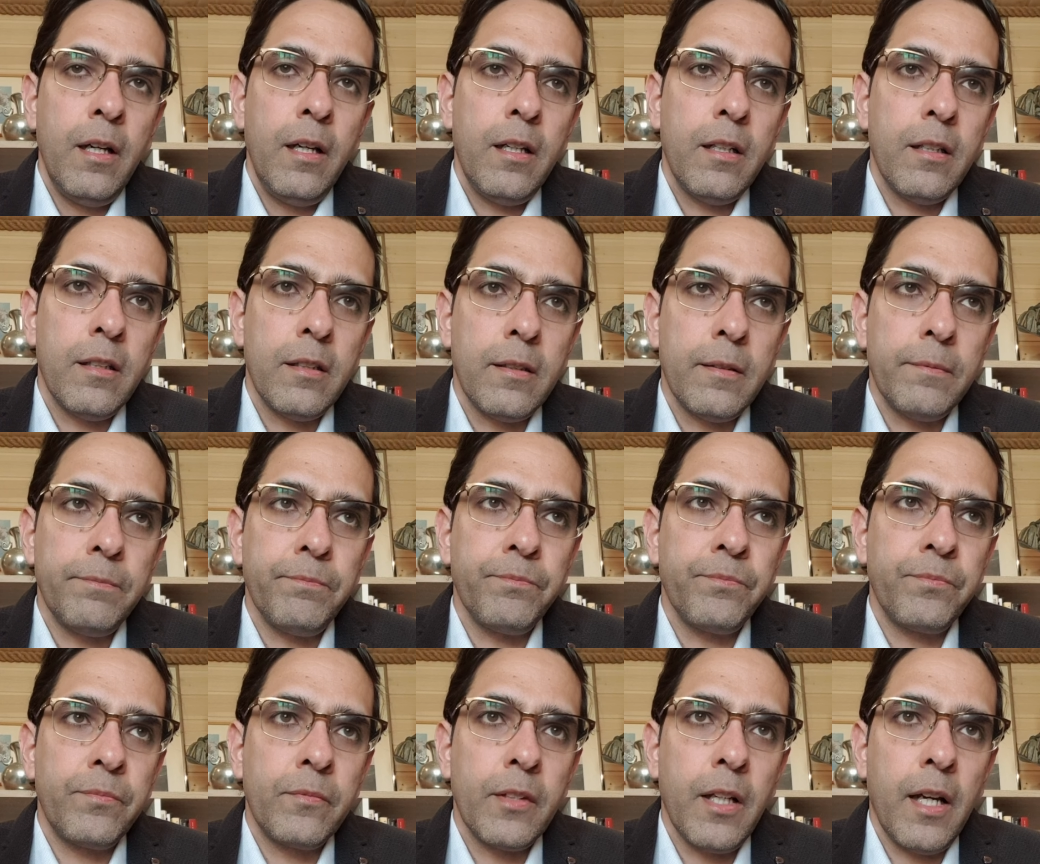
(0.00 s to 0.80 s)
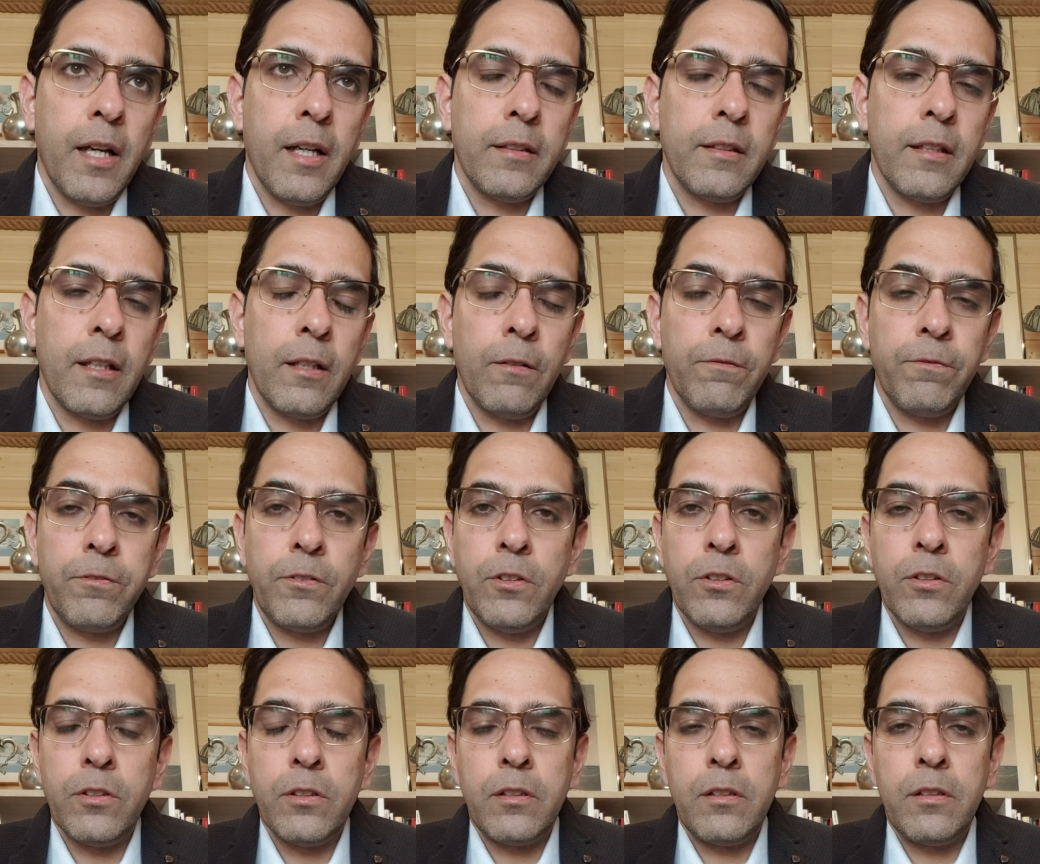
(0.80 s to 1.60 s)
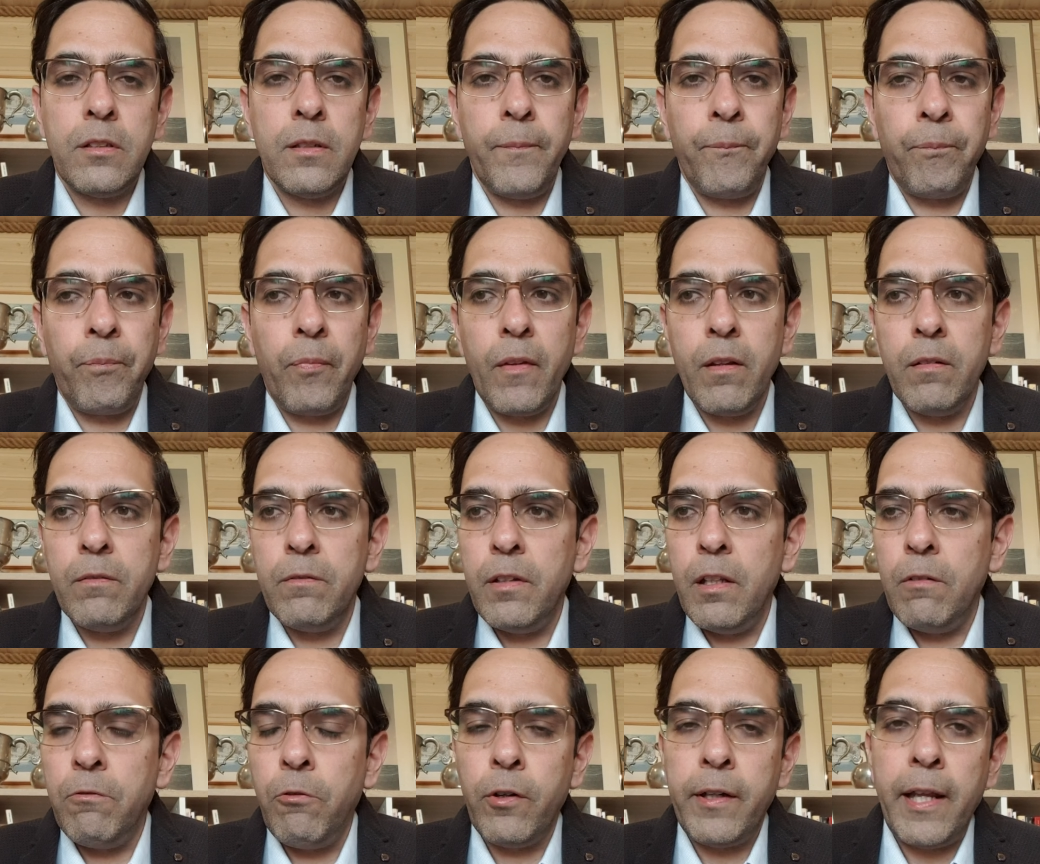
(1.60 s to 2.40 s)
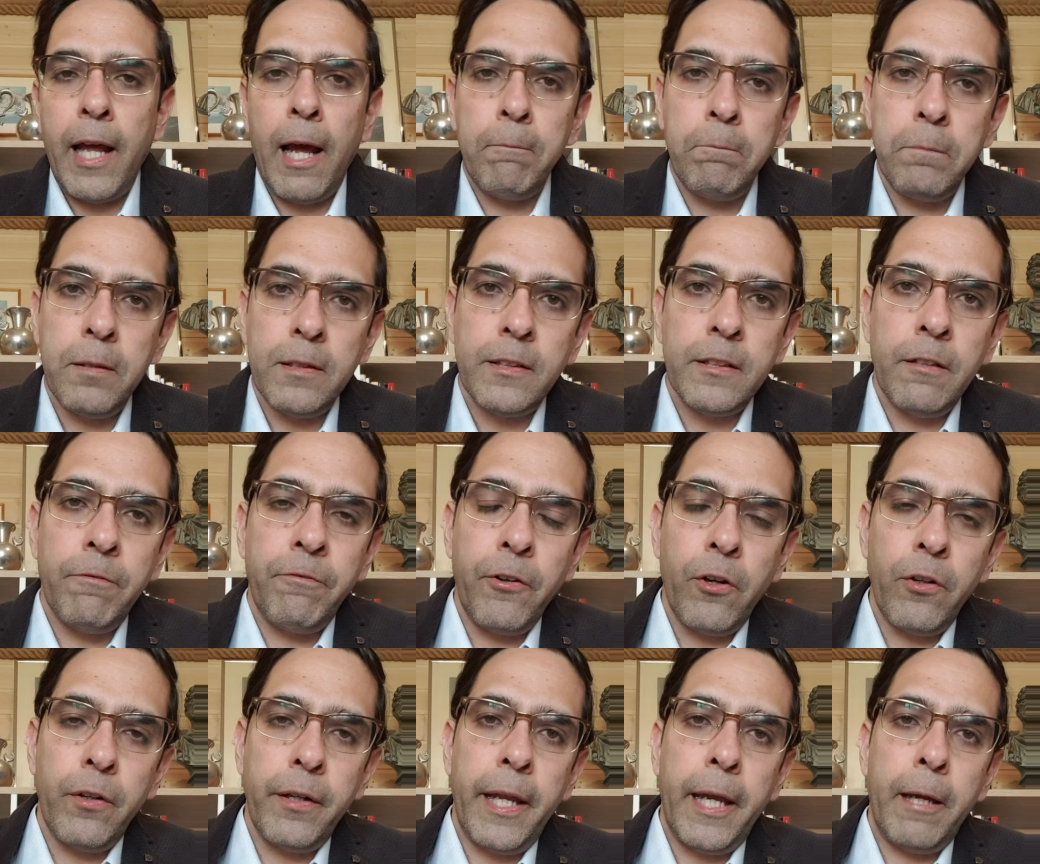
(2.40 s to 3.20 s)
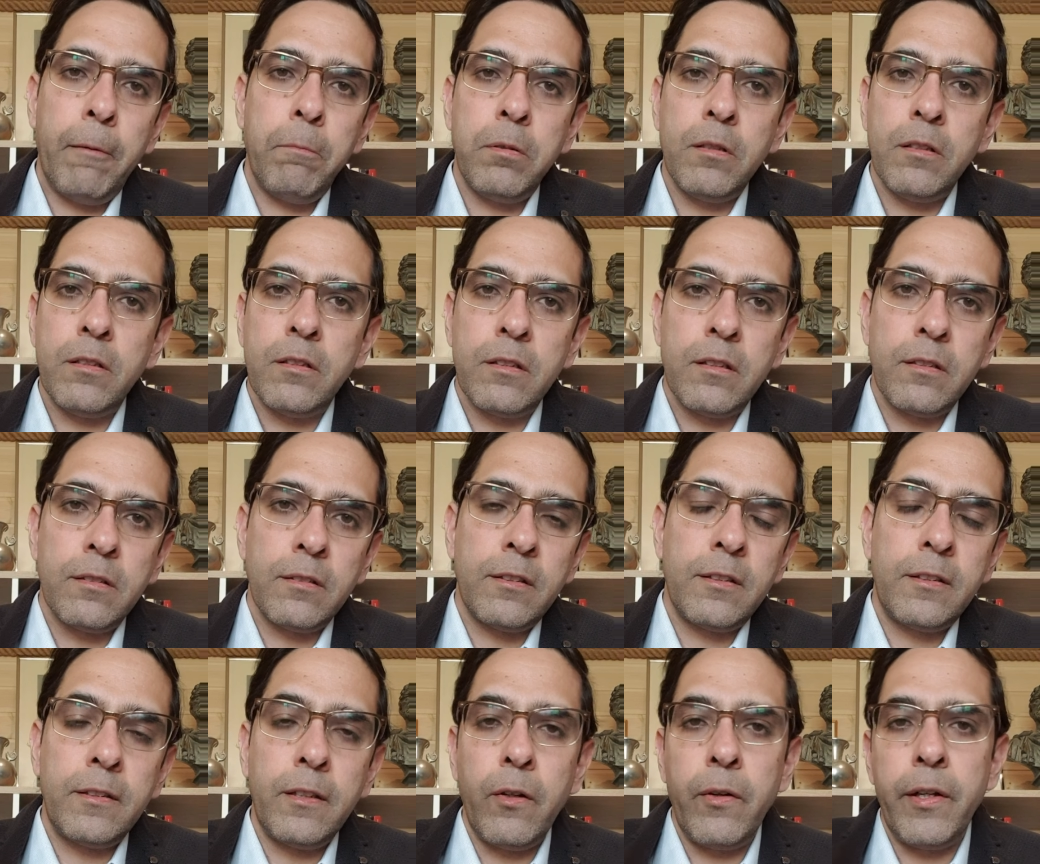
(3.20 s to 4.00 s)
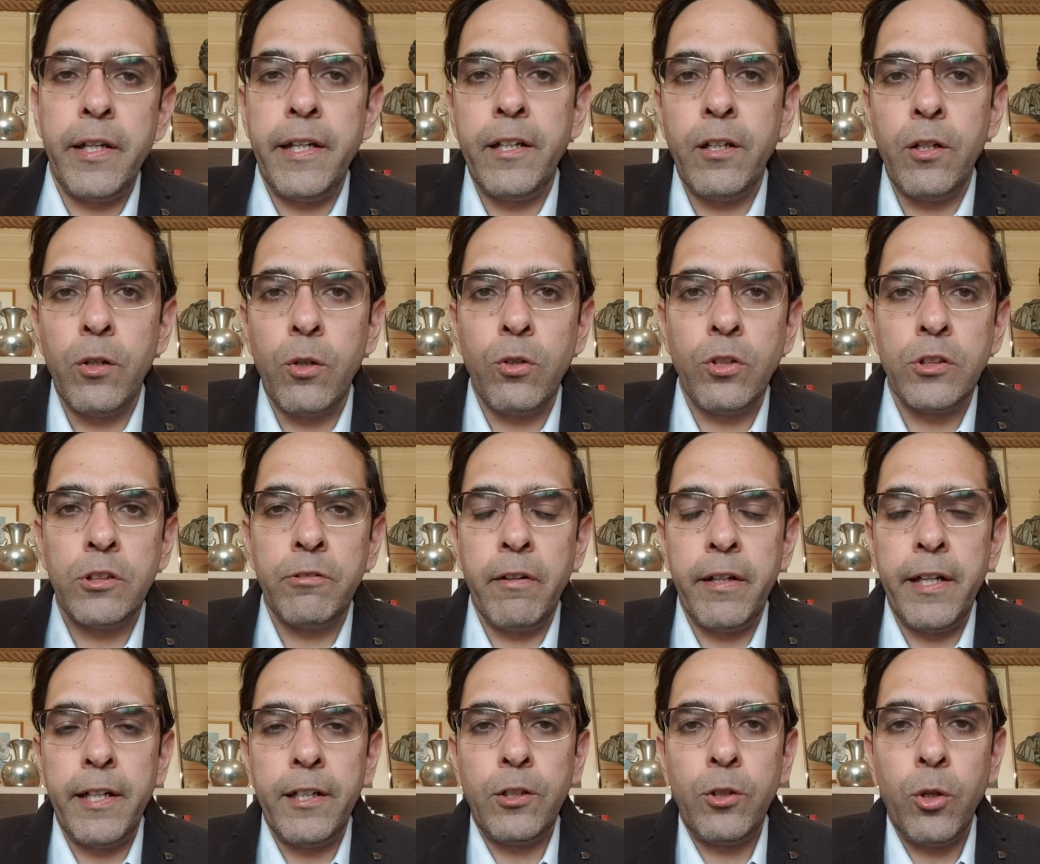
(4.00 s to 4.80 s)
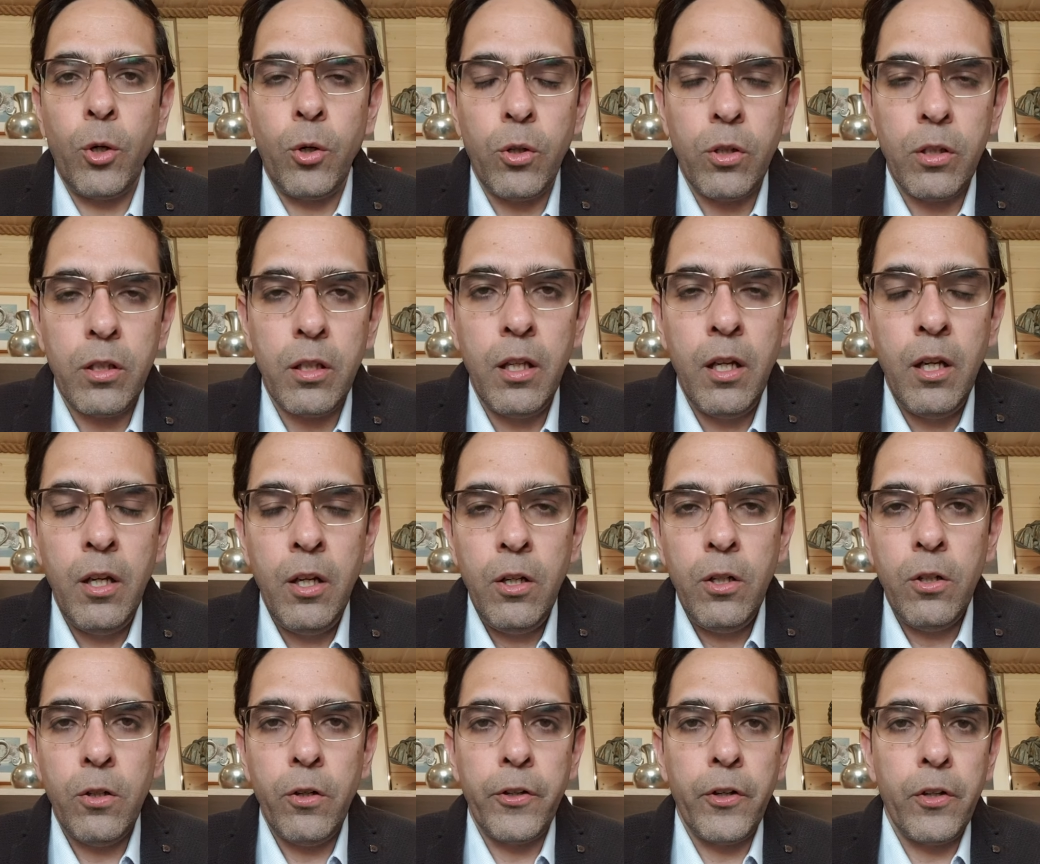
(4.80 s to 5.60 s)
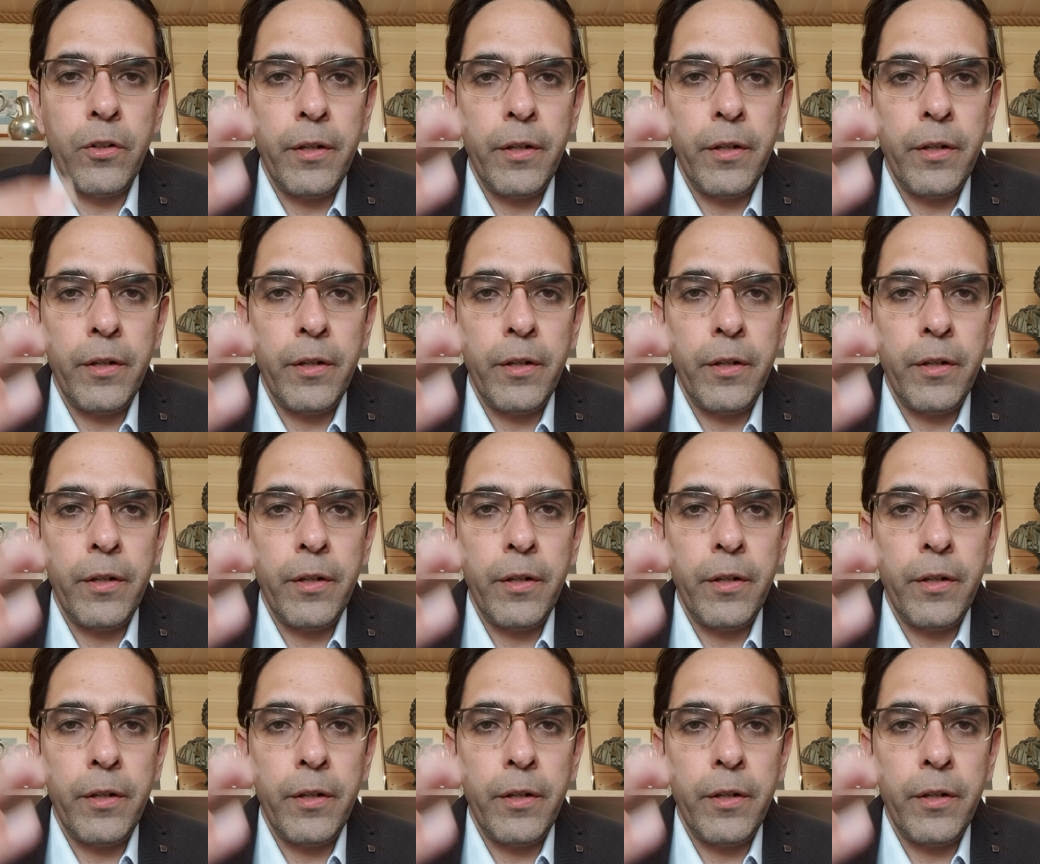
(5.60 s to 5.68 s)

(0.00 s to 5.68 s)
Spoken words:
And then of course, well, what happens if your neighbor's tree grows very tall, or your